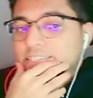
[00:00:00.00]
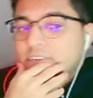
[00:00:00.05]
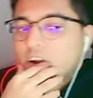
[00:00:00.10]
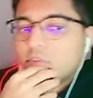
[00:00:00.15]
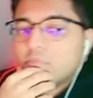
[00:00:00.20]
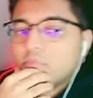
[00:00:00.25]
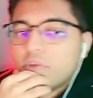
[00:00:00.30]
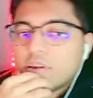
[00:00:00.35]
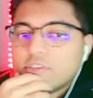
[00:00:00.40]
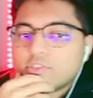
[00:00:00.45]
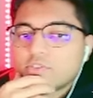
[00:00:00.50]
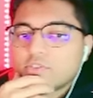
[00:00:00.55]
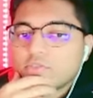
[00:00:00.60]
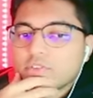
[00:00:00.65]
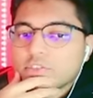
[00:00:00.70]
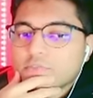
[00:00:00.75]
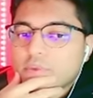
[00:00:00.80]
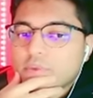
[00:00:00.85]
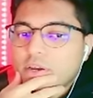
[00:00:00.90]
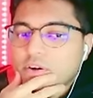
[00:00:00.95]
her bunny suit
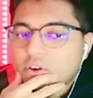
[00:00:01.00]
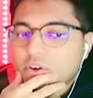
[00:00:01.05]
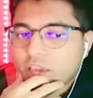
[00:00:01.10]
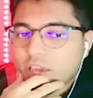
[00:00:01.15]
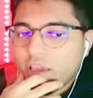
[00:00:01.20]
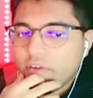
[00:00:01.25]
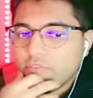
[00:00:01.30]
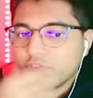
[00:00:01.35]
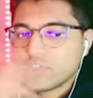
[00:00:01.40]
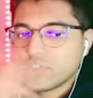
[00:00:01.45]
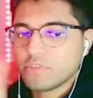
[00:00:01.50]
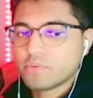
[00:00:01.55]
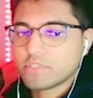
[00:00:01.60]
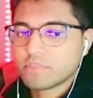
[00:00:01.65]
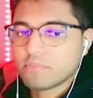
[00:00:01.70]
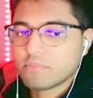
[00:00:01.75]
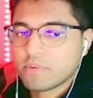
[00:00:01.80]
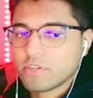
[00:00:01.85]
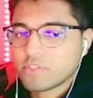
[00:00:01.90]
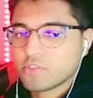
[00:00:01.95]
looks better. Okay, if she wears
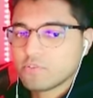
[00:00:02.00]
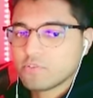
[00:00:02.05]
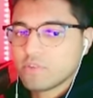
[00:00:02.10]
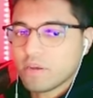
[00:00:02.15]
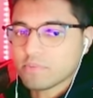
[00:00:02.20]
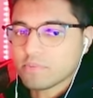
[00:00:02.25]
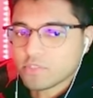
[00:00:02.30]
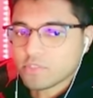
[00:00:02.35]
the bunny suit, I'm